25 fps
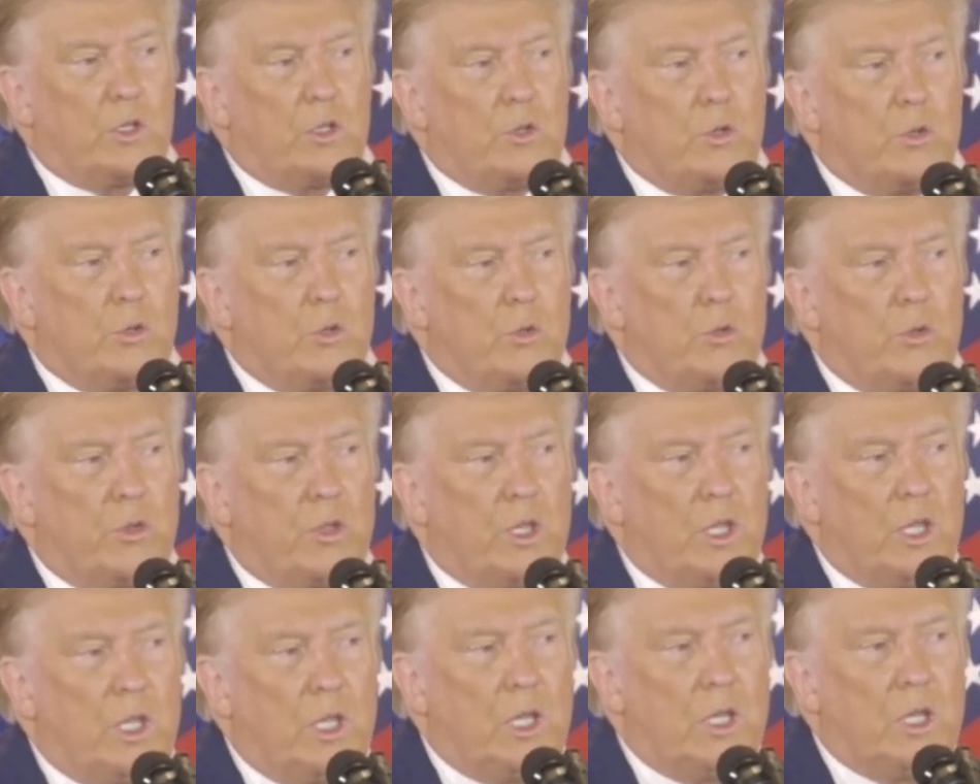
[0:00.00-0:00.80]
to
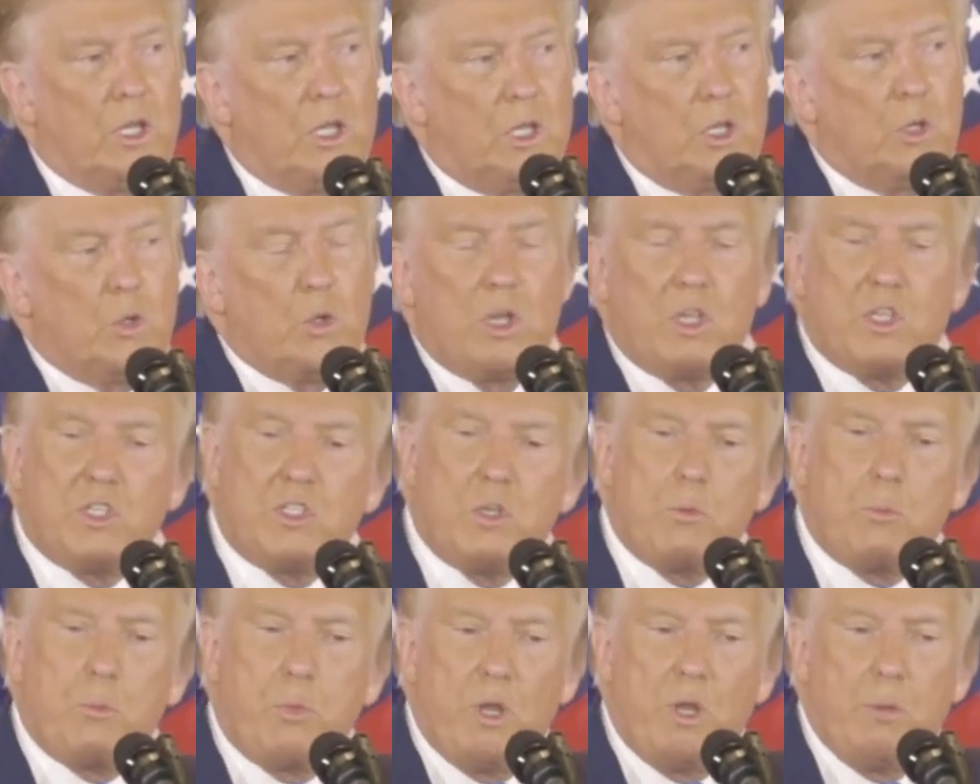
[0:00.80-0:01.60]
the U.S.
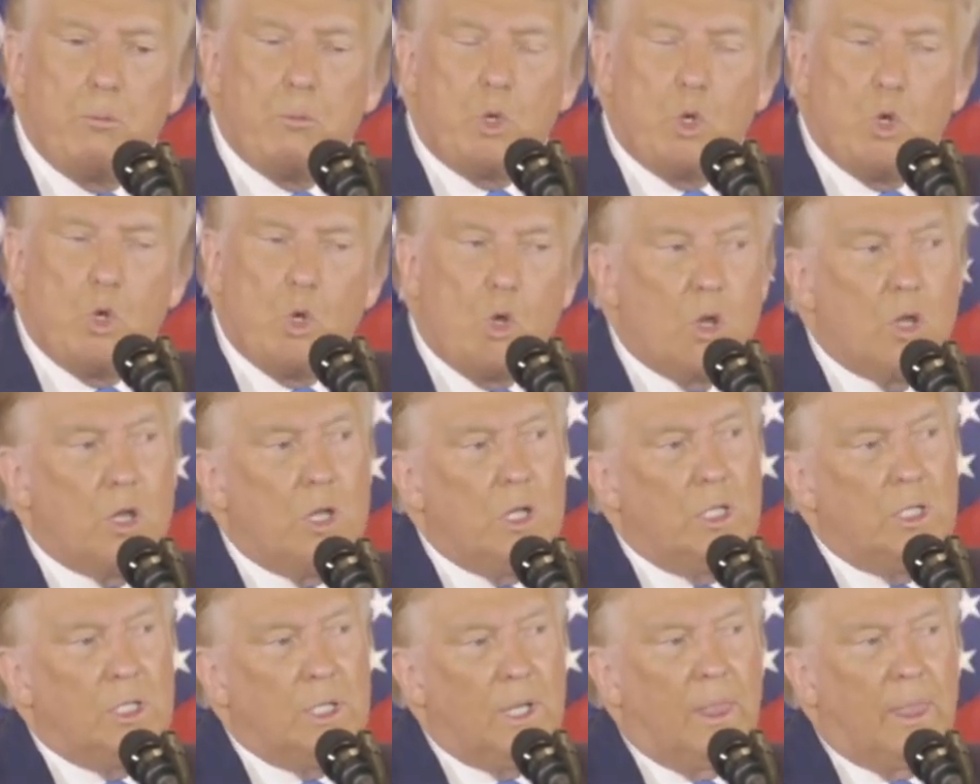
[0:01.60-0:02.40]
Supreme Court.
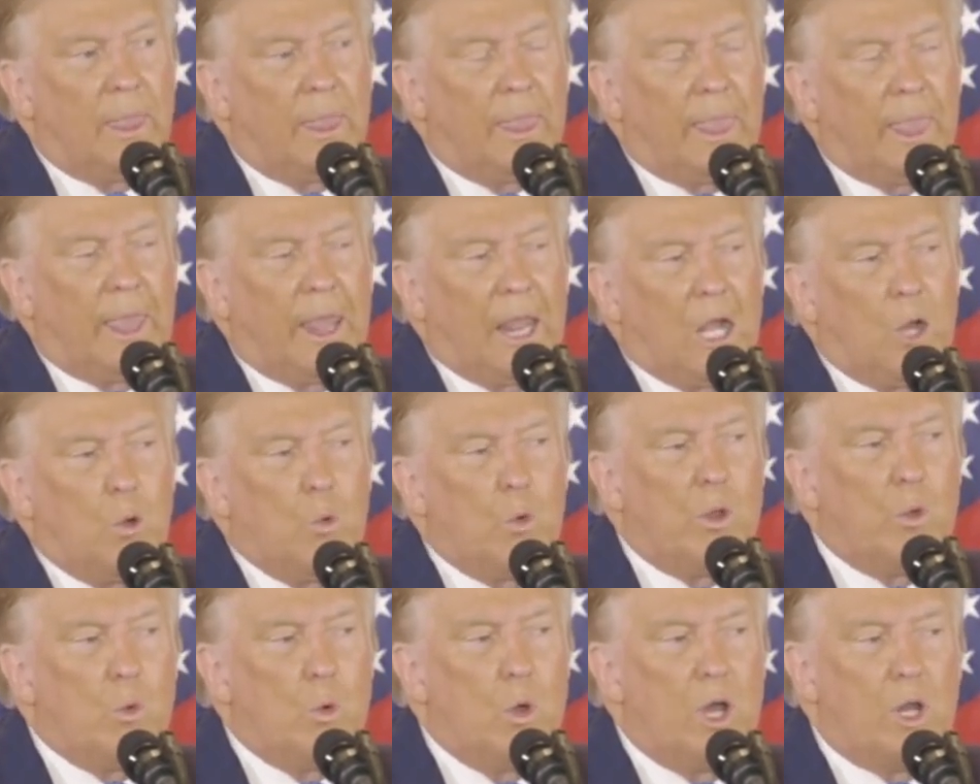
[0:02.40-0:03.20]

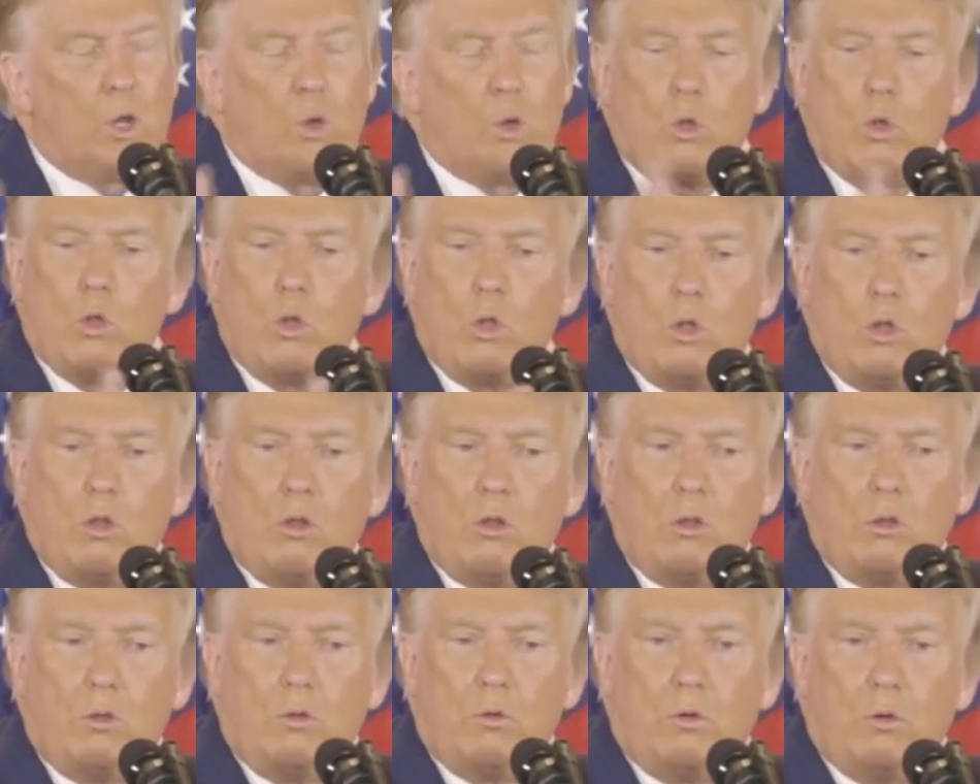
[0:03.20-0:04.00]
We want
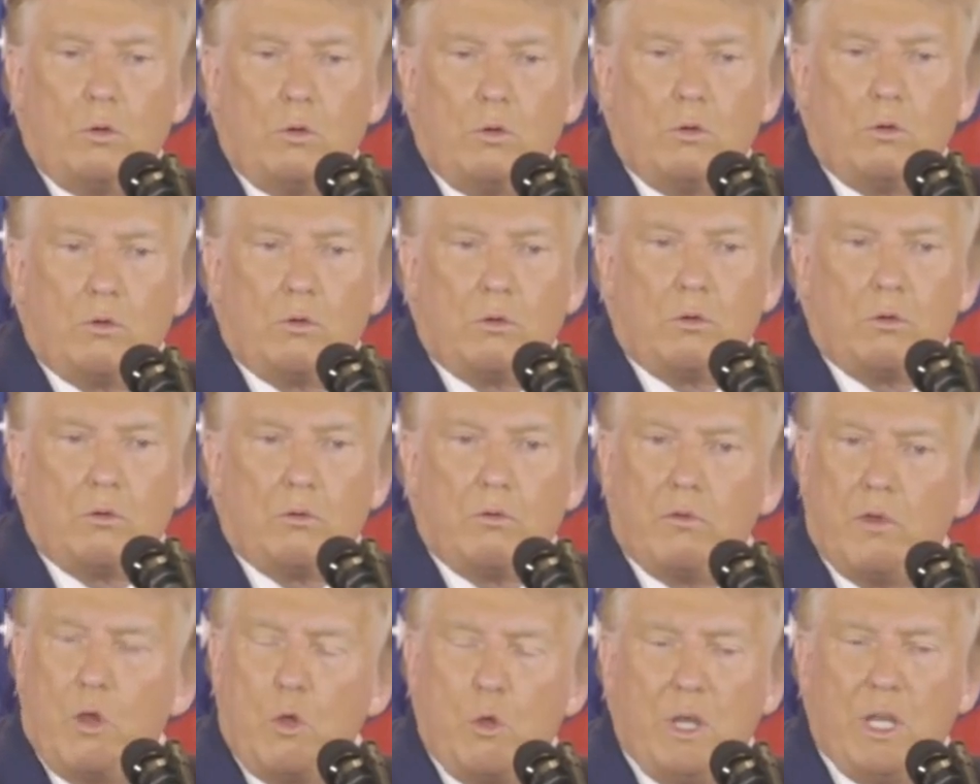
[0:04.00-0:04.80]
all
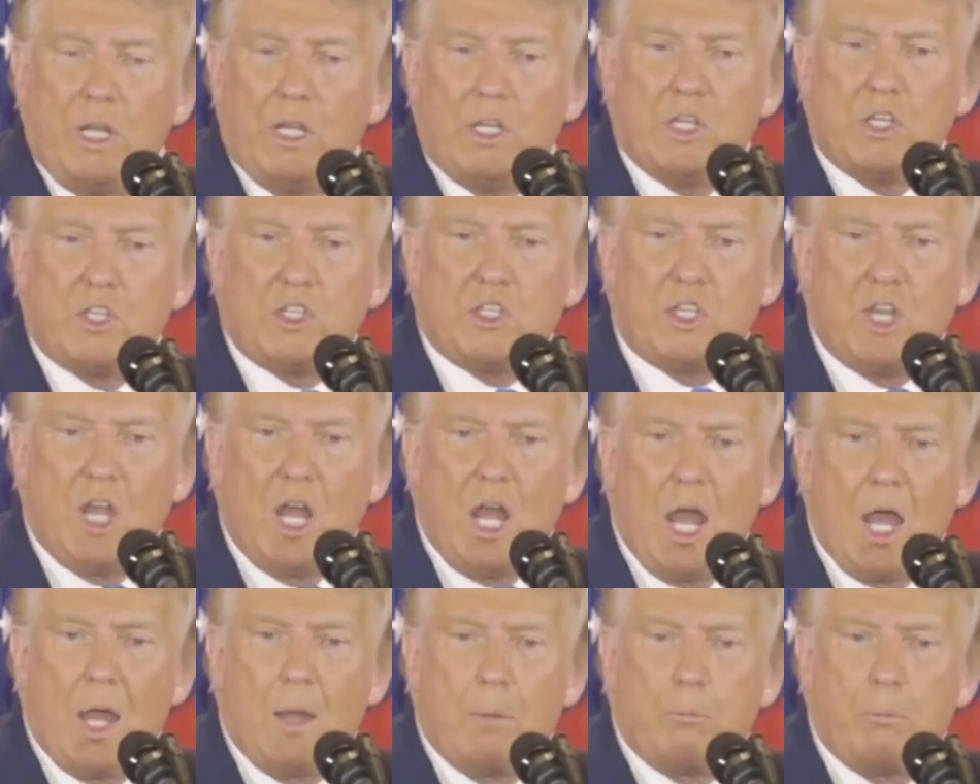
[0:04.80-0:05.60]
voting to
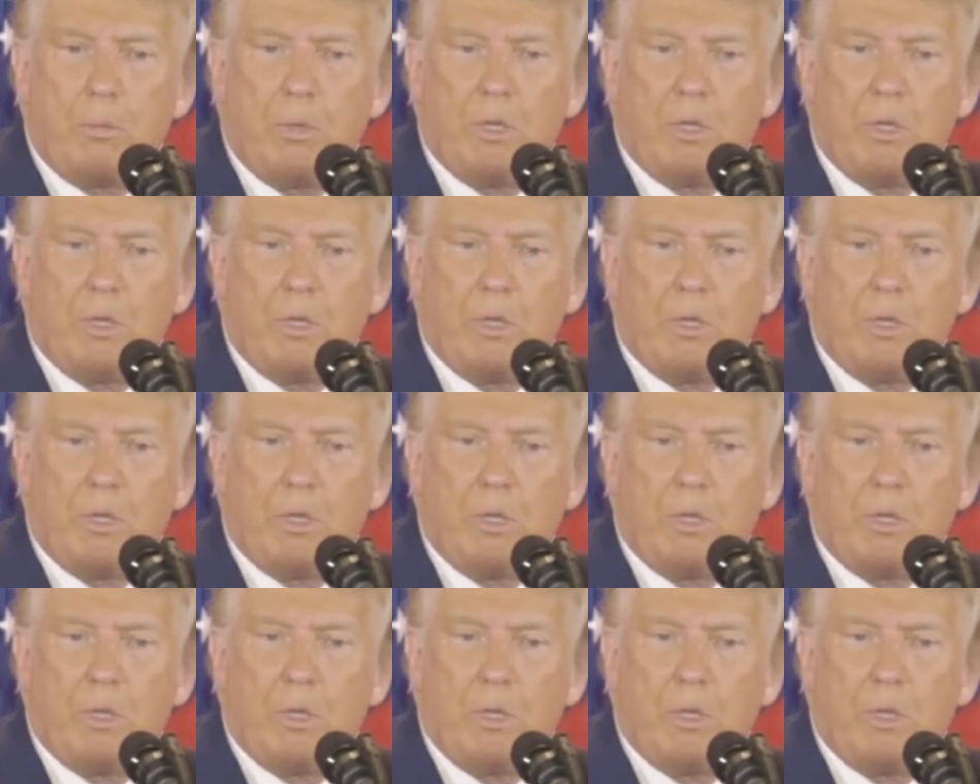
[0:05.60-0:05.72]
stop.